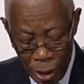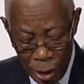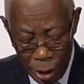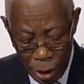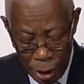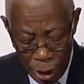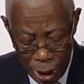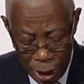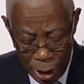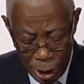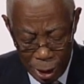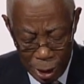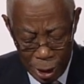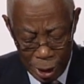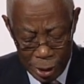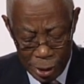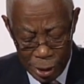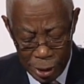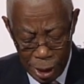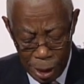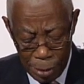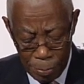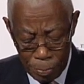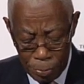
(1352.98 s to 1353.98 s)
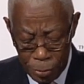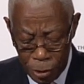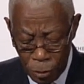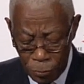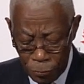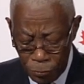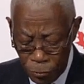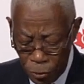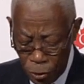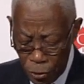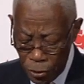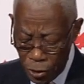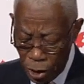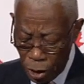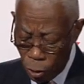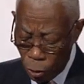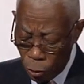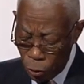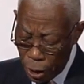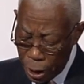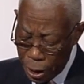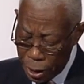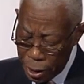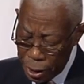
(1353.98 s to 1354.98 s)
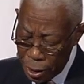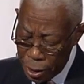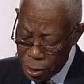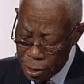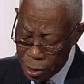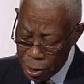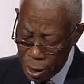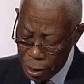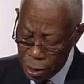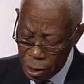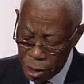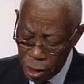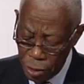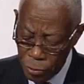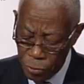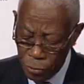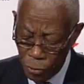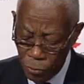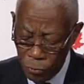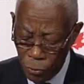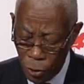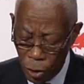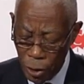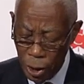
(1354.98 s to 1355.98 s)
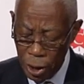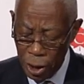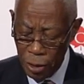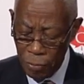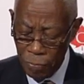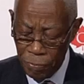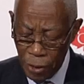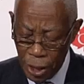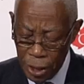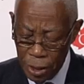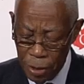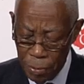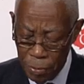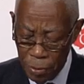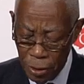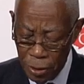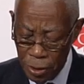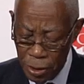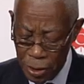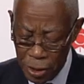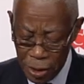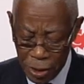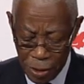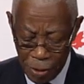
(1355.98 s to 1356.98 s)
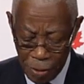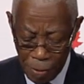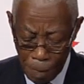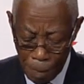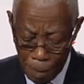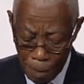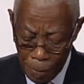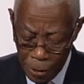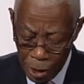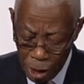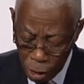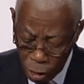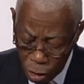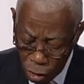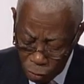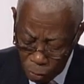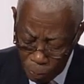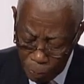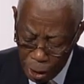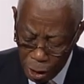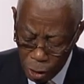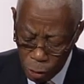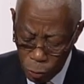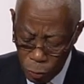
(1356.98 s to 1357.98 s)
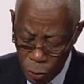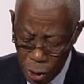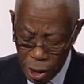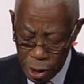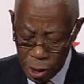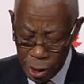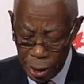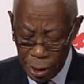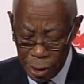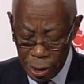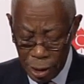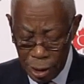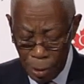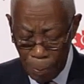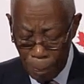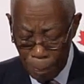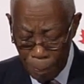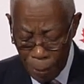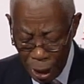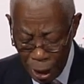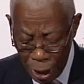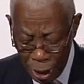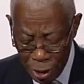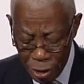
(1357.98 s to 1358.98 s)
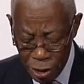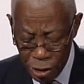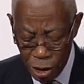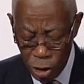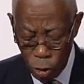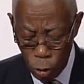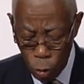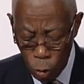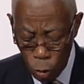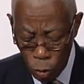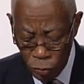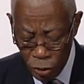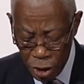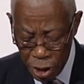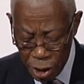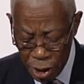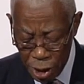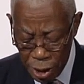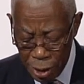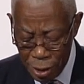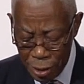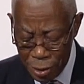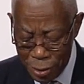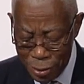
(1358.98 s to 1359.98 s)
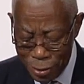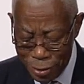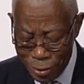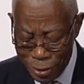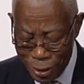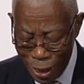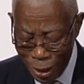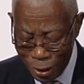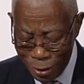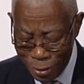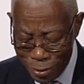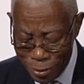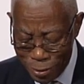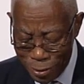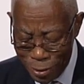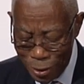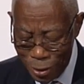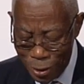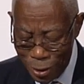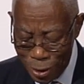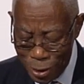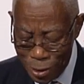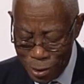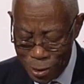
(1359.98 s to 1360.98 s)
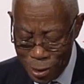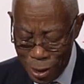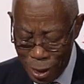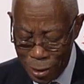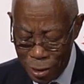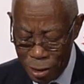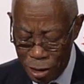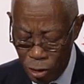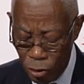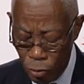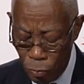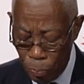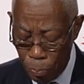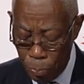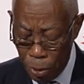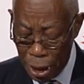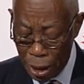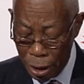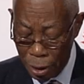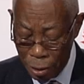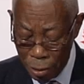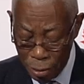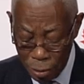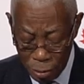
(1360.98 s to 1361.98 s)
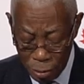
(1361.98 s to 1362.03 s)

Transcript: In an attempt to further create incentives for foreign investors, the government recently passed the Overseas Tax Incentive Bill,